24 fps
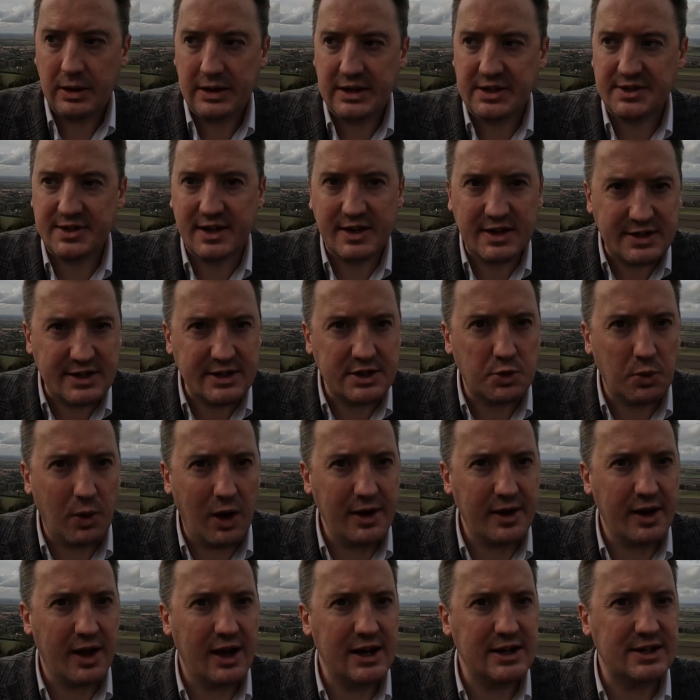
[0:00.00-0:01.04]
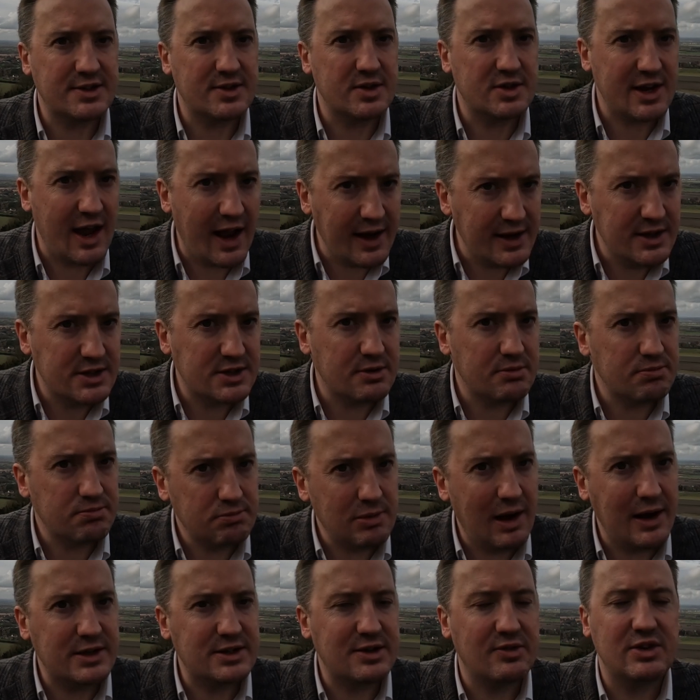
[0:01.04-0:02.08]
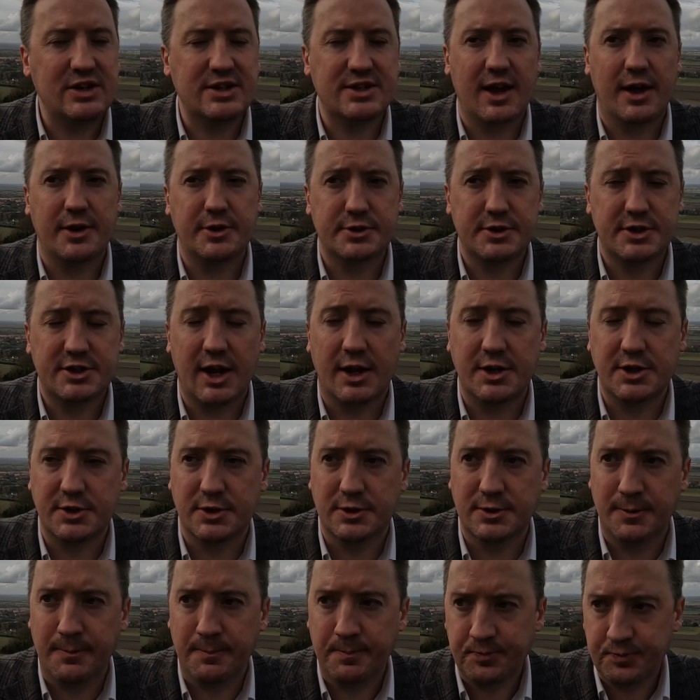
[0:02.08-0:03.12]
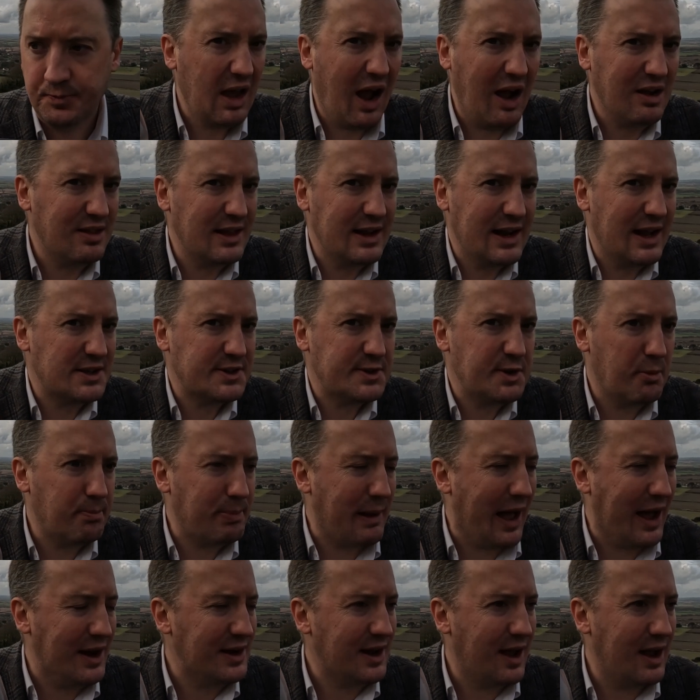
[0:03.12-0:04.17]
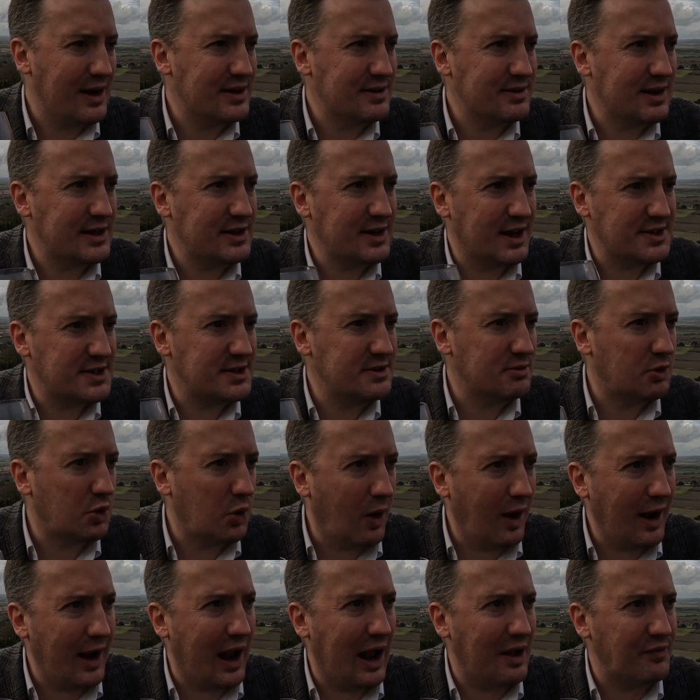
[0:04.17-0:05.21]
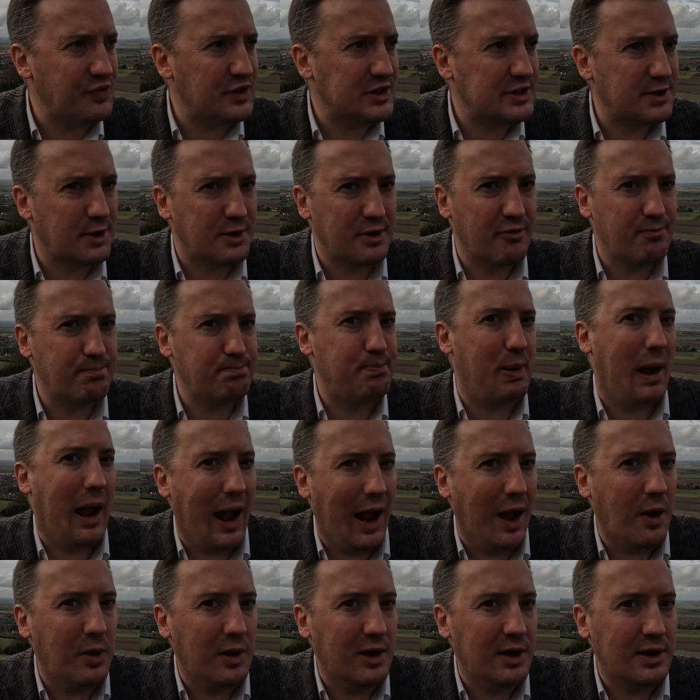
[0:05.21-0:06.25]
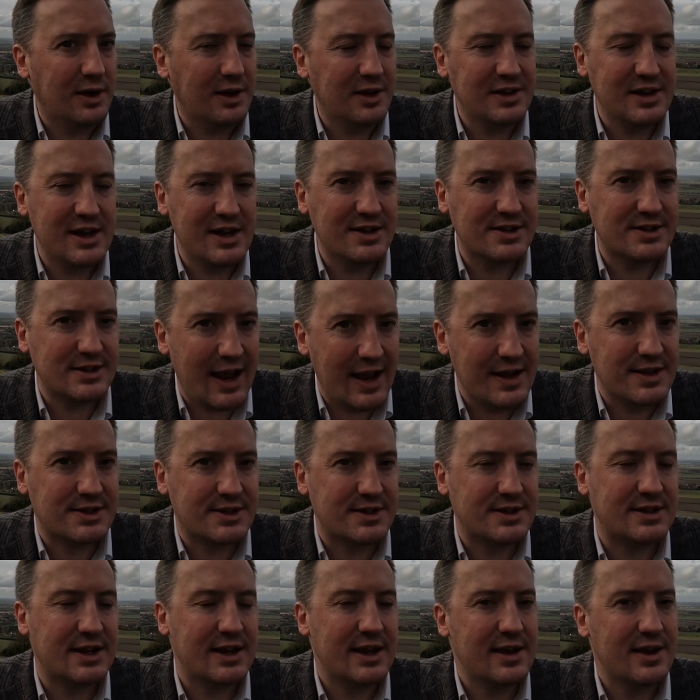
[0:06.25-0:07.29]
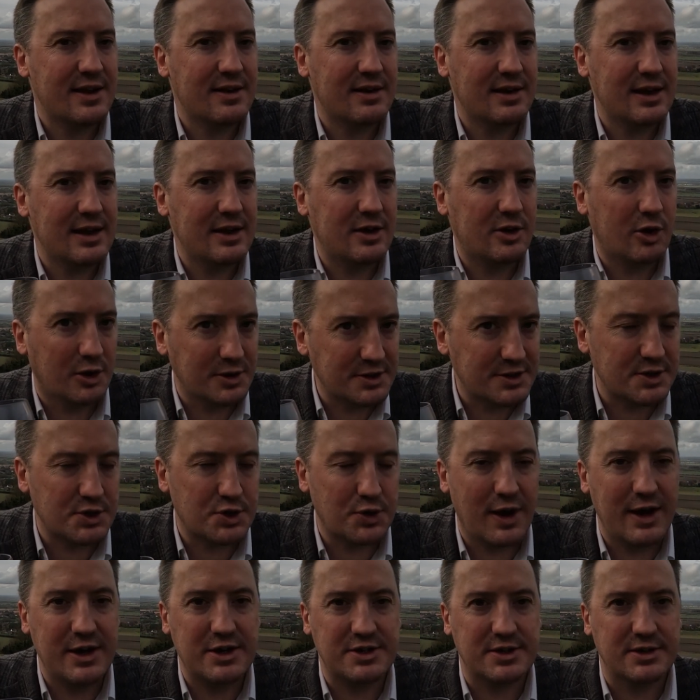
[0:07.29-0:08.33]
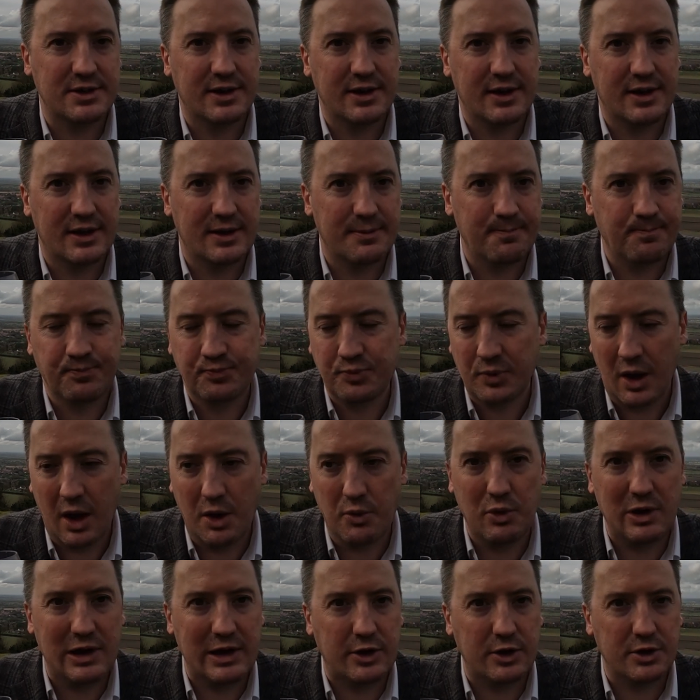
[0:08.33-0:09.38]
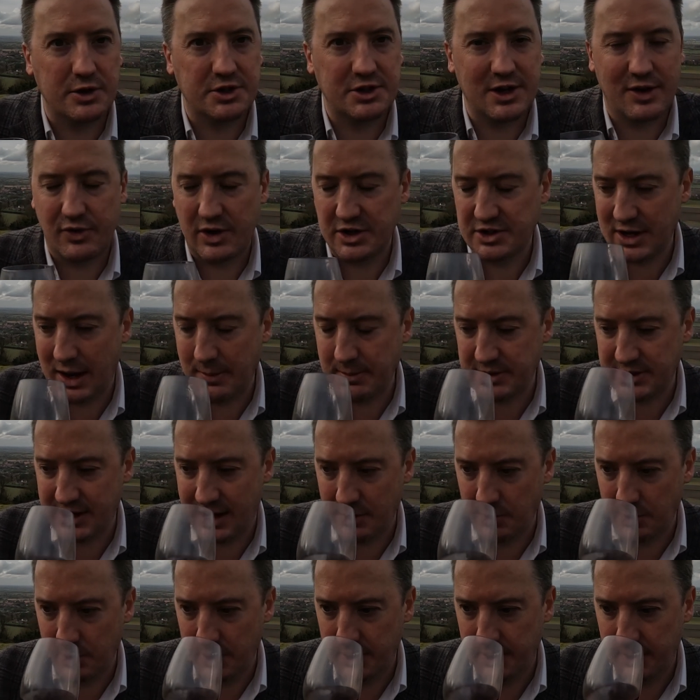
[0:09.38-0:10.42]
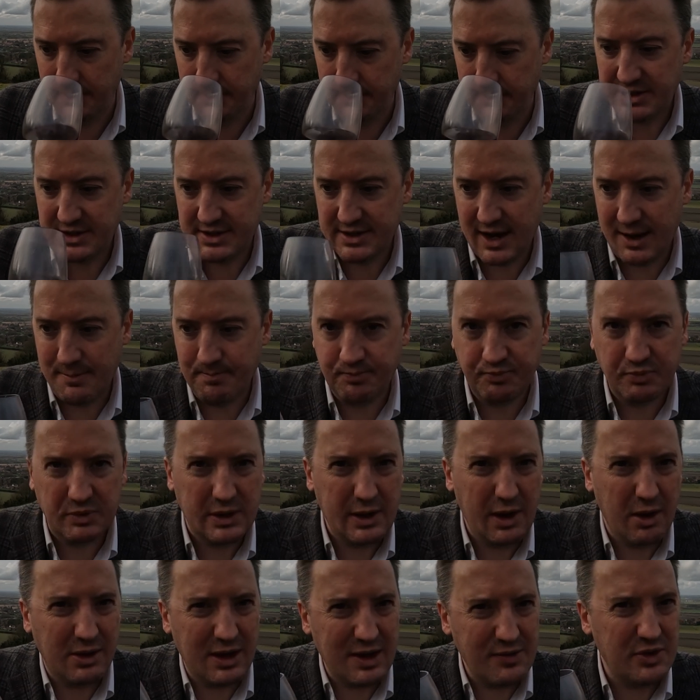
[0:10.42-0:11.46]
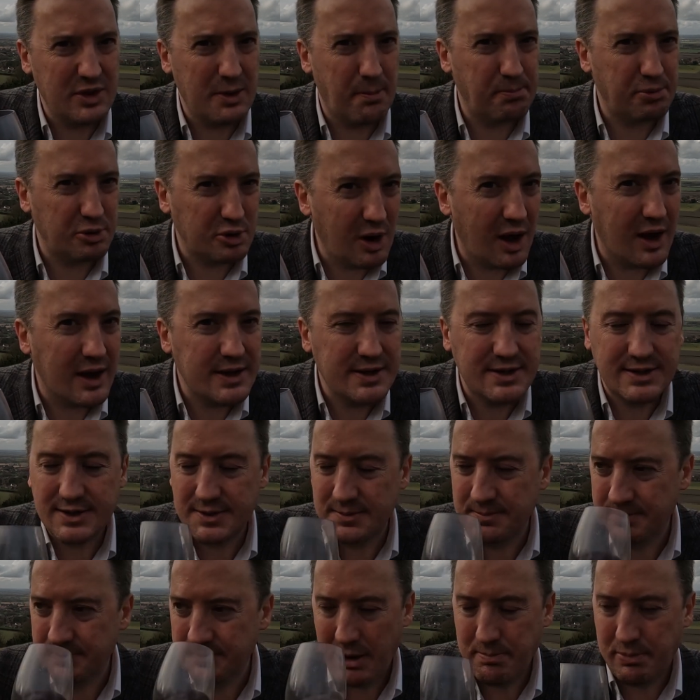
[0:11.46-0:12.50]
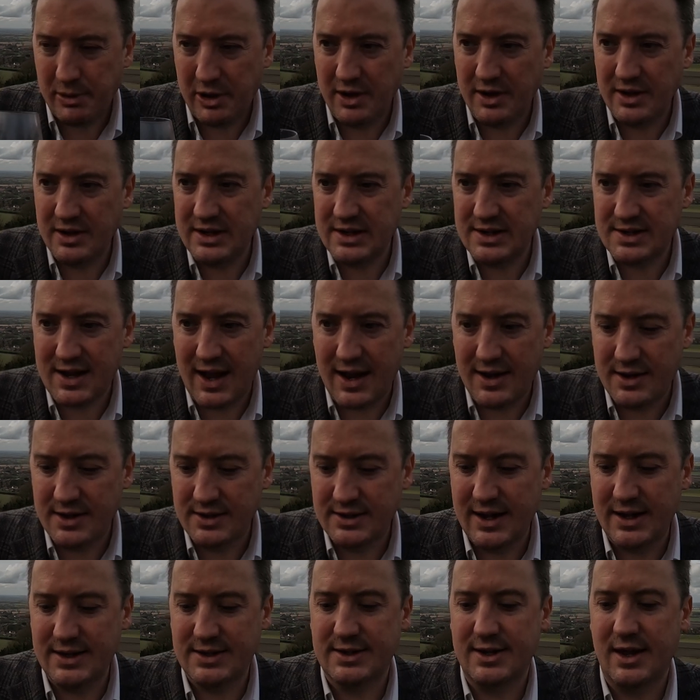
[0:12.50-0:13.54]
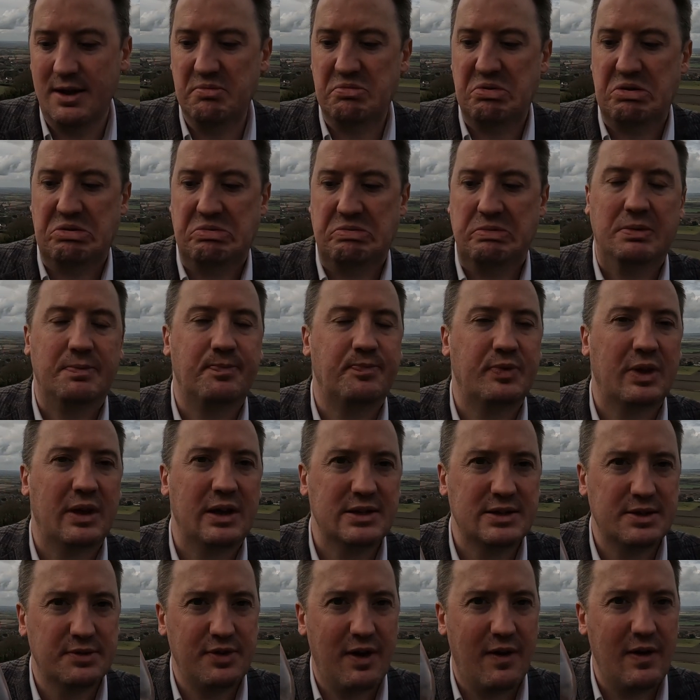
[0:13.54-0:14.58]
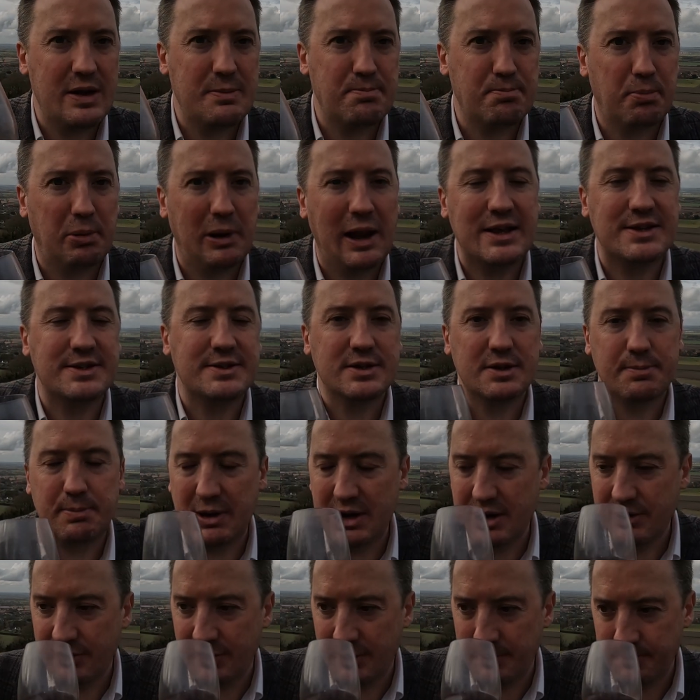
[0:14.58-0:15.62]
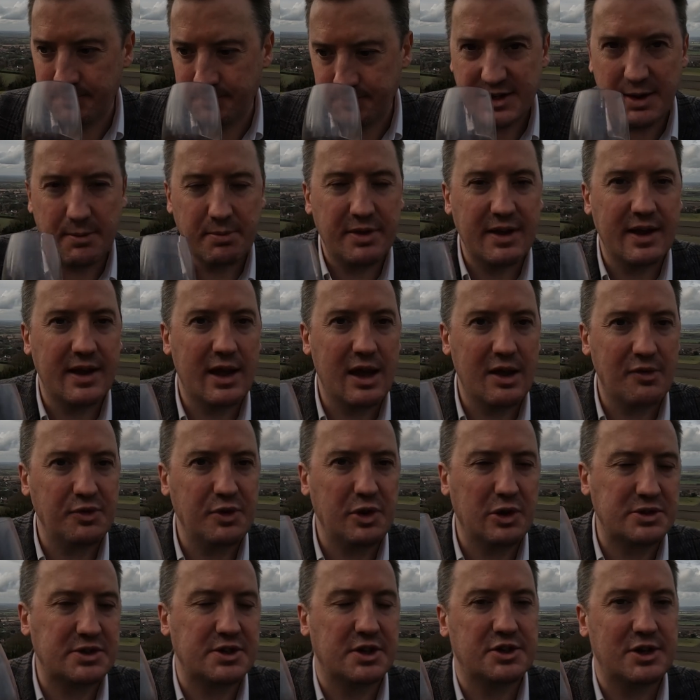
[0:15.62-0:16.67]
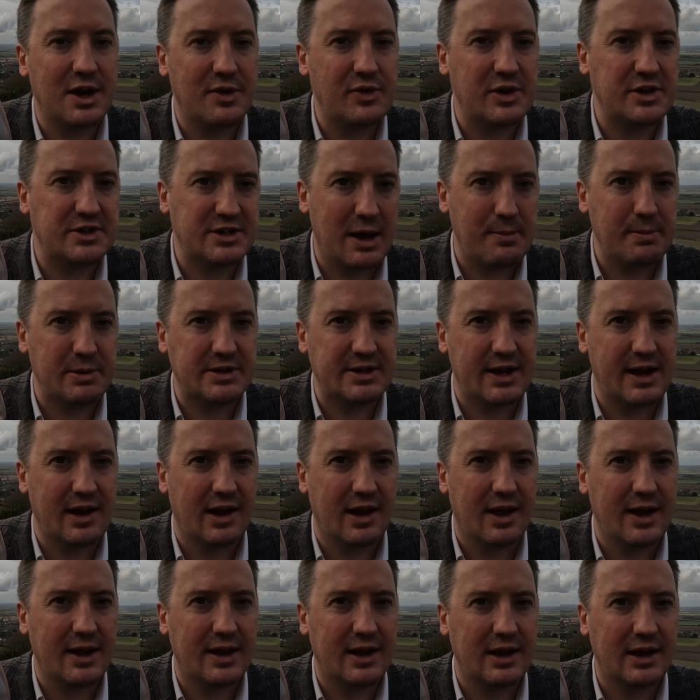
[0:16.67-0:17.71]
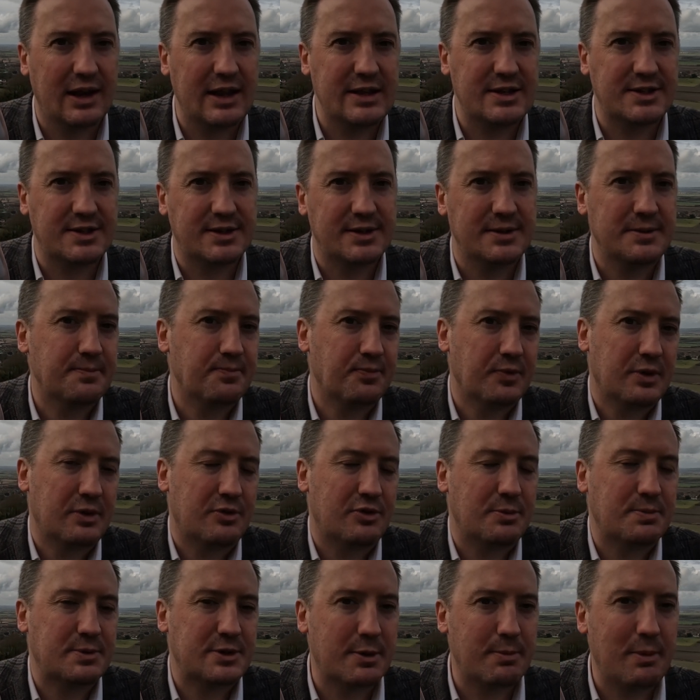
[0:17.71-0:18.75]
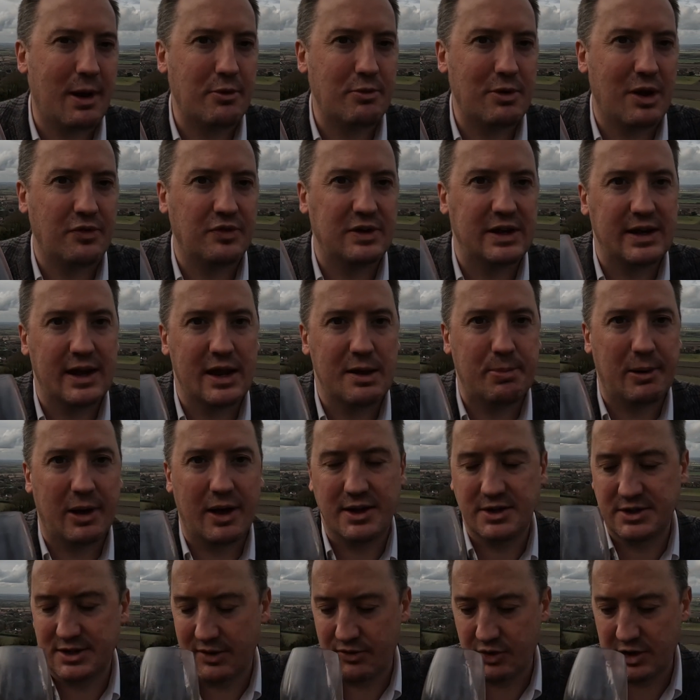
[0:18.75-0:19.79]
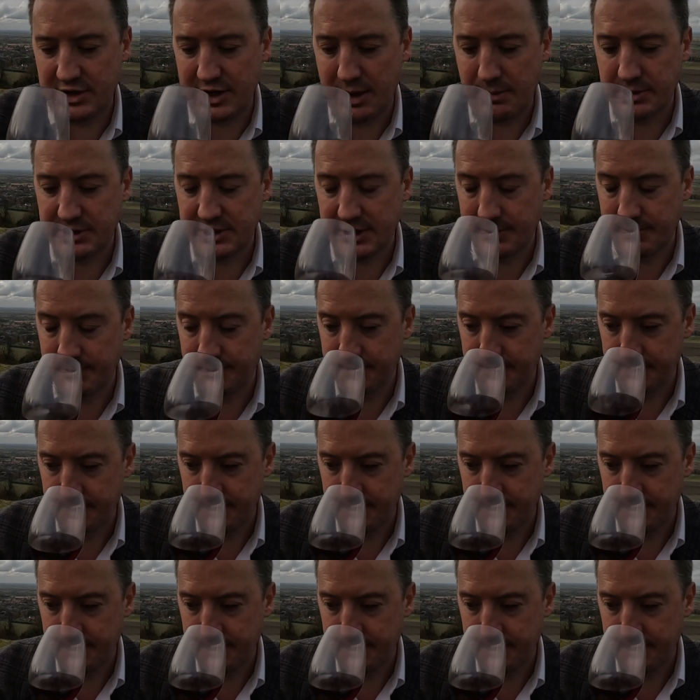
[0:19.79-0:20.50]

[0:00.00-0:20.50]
The acidity is quite nice. The tannins are relatively subtle. Yeah, I think that's not bad. It doesn't quite have the sort of power and the intensity and the concentration that a really good Gevrey Chambertin would. But you know, given the price by Burgundy standards, that's it's a very pleasant bit of something, if not Gevrey Chambertin-like, at least from somewhere roughly nearby Gevrey Chambertin.